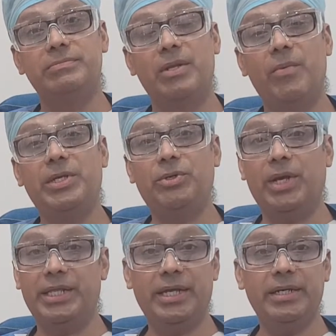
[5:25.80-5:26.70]
which
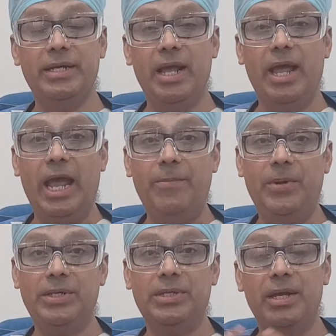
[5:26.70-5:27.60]
together help
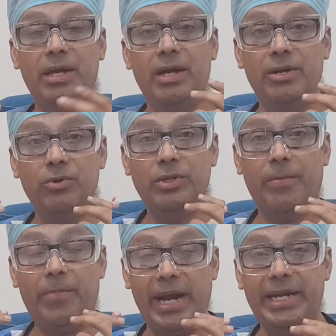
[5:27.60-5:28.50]
us do the
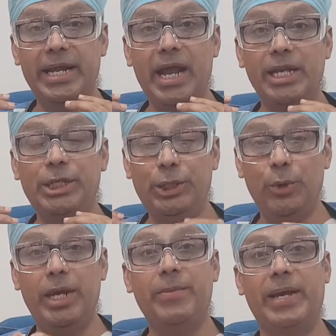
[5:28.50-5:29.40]
biting and
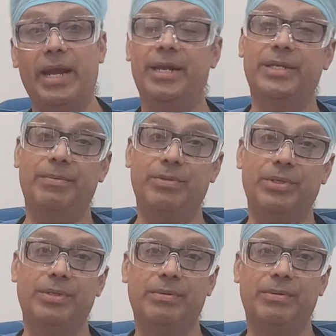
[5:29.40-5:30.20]
chewing mechanisms.